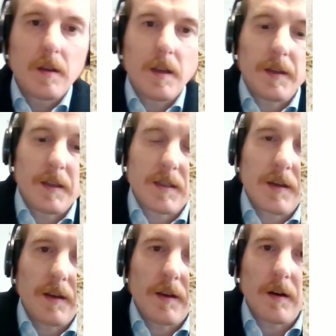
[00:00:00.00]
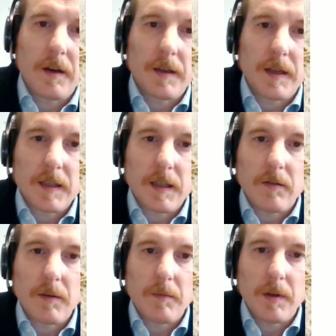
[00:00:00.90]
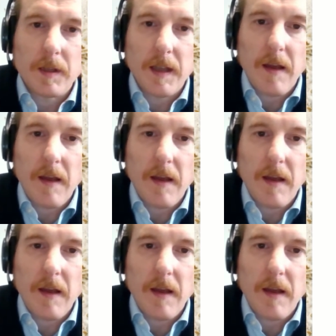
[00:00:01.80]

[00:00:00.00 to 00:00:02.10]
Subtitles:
it is here in the category building